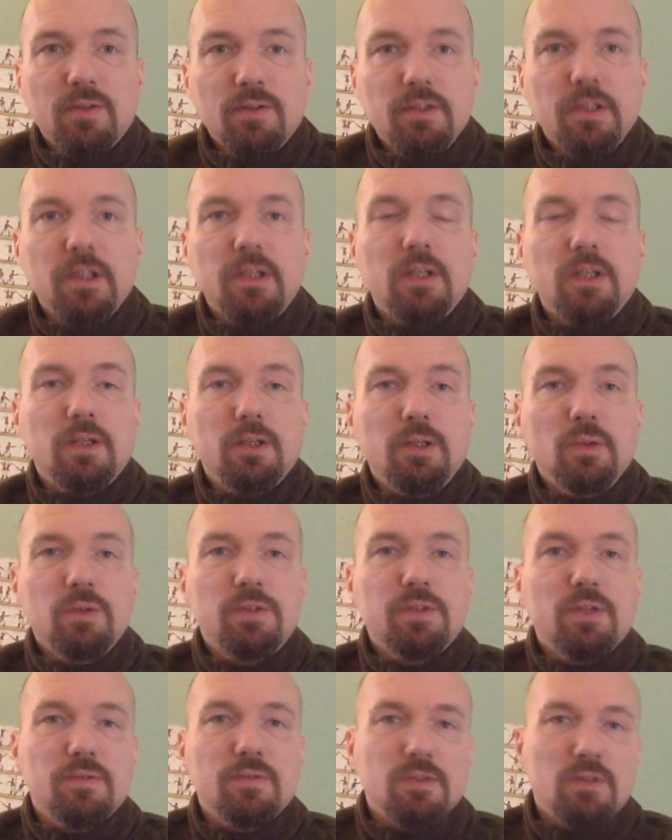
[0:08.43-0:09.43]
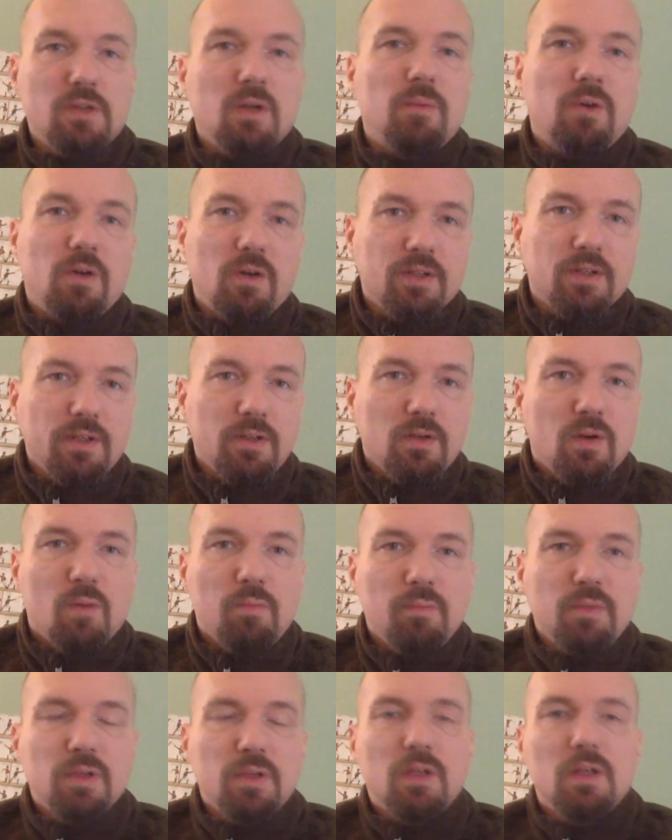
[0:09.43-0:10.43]
the use of the Tomahawk in
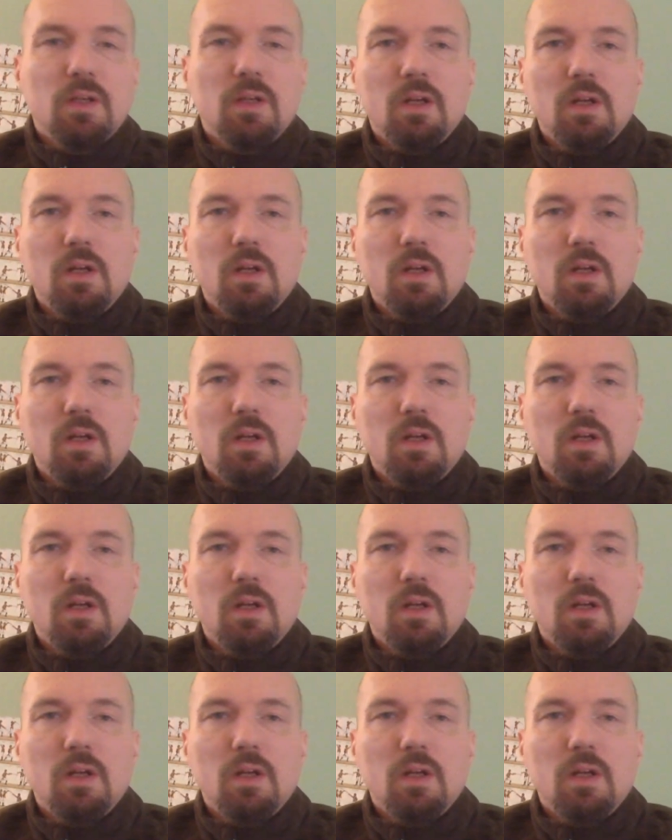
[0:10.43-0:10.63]
combat.